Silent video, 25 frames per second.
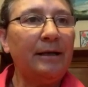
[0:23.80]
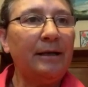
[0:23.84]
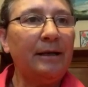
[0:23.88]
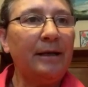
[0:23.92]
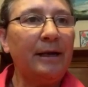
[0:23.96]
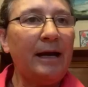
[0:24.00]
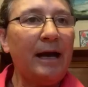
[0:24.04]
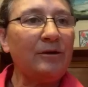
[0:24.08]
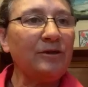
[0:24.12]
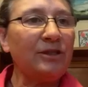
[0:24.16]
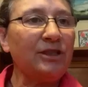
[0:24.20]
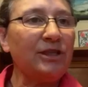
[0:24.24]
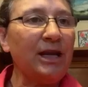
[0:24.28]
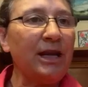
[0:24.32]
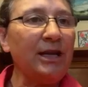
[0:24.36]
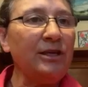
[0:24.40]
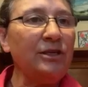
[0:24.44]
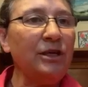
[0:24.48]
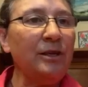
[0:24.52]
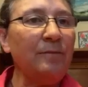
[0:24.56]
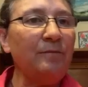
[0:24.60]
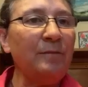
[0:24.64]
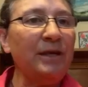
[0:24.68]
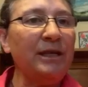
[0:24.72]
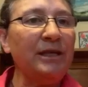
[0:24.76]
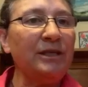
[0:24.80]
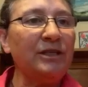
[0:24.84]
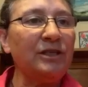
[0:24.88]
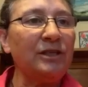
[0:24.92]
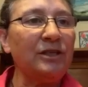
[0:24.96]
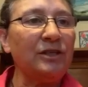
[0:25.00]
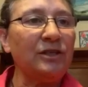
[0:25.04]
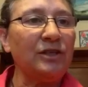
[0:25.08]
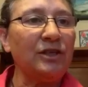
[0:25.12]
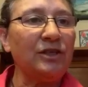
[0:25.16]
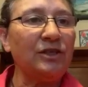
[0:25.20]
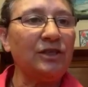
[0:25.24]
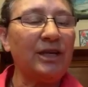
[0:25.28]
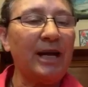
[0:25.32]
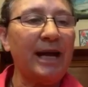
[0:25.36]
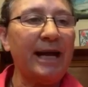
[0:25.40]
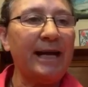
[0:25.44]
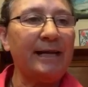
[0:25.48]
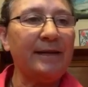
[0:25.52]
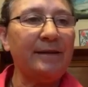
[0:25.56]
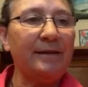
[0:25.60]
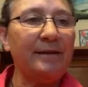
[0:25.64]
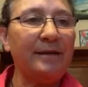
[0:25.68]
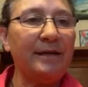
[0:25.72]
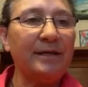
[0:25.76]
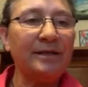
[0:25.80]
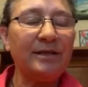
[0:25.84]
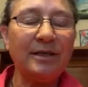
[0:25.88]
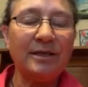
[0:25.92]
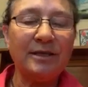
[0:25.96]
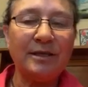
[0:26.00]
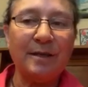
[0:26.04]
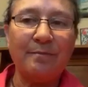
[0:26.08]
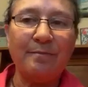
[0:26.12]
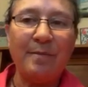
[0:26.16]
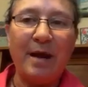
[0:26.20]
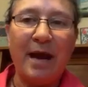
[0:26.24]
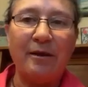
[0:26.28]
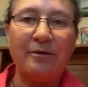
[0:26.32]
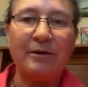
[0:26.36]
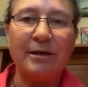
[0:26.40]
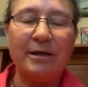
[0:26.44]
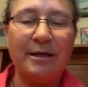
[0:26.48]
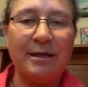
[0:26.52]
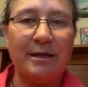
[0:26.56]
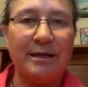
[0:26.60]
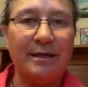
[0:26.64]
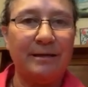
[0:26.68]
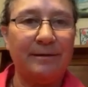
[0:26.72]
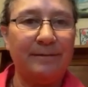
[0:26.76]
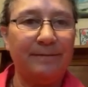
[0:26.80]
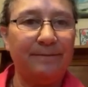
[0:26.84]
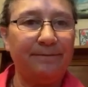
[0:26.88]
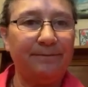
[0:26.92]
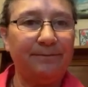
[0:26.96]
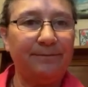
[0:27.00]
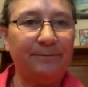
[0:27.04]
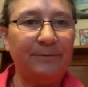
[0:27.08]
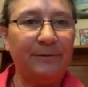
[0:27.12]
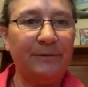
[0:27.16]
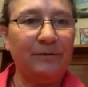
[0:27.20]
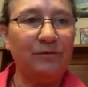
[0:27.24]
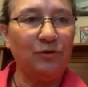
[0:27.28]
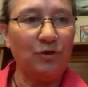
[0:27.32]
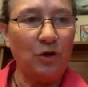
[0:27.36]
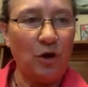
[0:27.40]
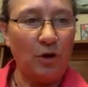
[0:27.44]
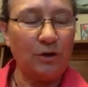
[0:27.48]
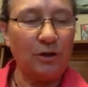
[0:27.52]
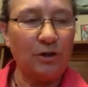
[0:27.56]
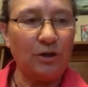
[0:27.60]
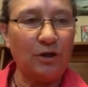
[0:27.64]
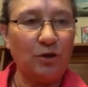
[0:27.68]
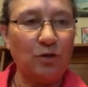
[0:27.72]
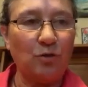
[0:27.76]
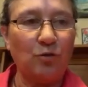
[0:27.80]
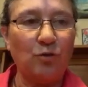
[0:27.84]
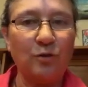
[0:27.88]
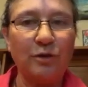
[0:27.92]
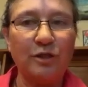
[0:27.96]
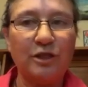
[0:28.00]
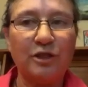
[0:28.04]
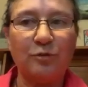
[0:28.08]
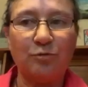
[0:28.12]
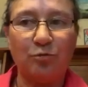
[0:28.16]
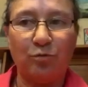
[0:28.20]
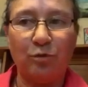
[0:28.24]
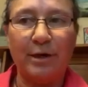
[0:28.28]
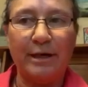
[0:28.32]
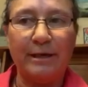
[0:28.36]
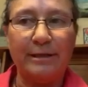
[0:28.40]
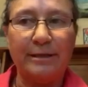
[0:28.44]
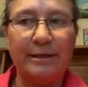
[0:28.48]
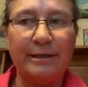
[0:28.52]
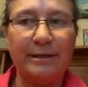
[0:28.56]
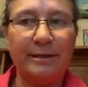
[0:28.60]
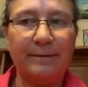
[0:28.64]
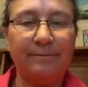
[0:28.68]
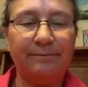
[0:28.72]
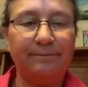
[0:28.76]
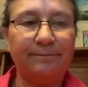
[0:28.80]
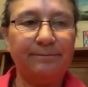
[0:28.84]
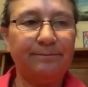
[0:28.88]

Our senior ministers are saying this is a marathon, not a short sprint.